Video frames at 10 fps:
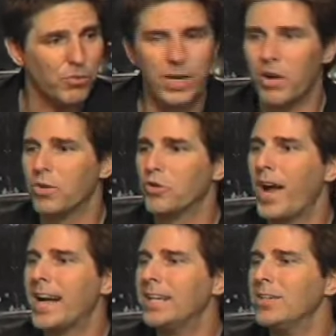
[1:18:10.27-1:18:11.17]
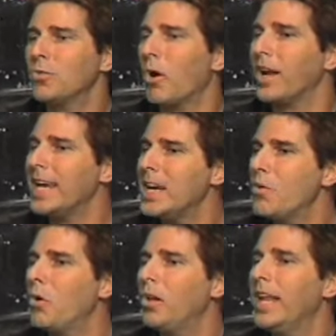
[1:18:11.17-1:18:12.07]
We are attracted to our
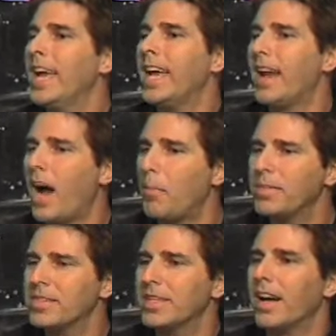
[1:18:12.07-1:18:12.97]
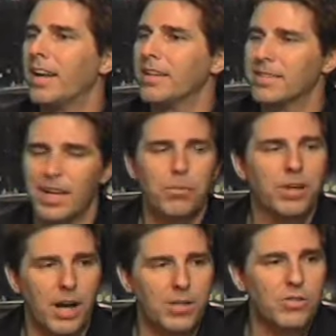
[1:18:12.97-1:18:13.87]
equal and opposite on a
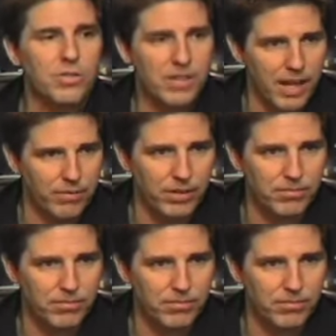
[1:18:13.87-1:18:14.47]
subconscious level.